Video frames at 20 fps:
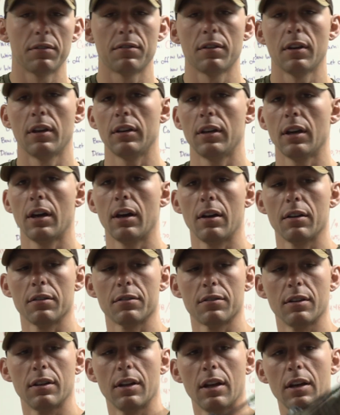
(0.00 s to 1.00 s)
said, guys,
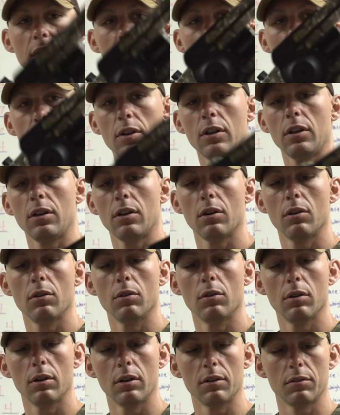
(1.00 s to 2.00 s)
today's video
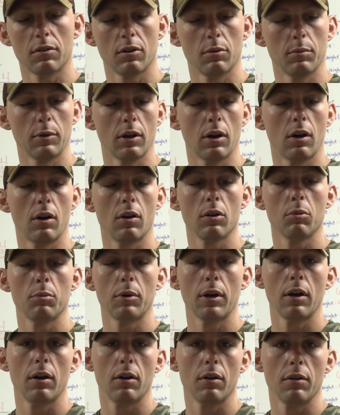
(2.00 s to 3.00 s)
is going to be all
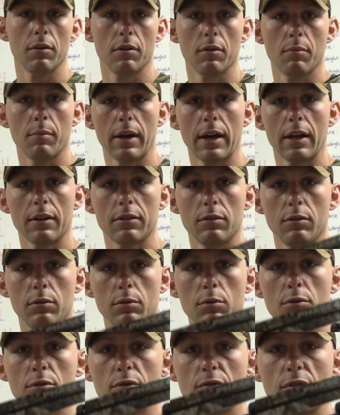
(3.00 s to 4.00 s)
about the
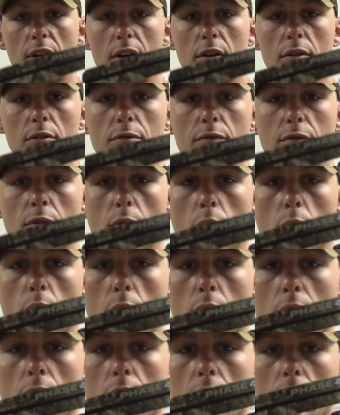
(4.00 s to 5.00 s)
Mathews Phase 4